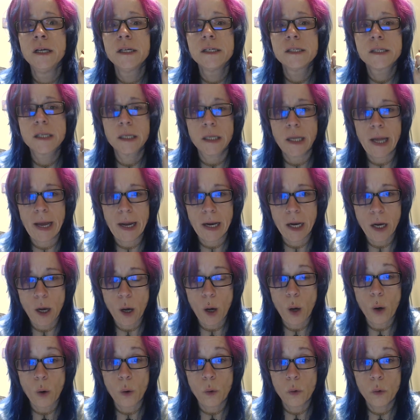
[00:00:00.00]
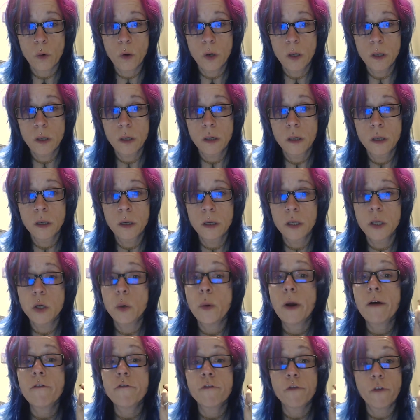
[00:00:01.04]
to let go. You
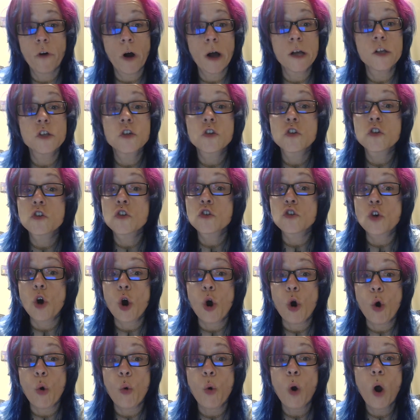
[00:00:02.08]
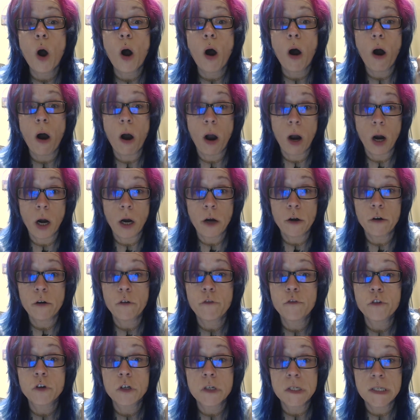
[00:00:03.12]
have fought so hard
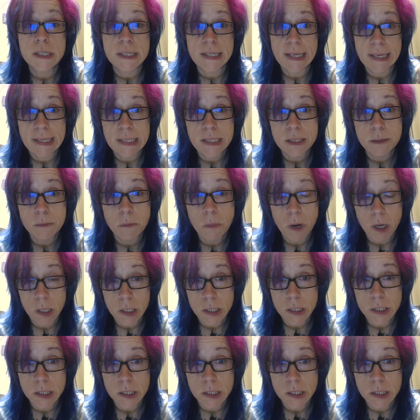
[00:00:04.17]
for six months.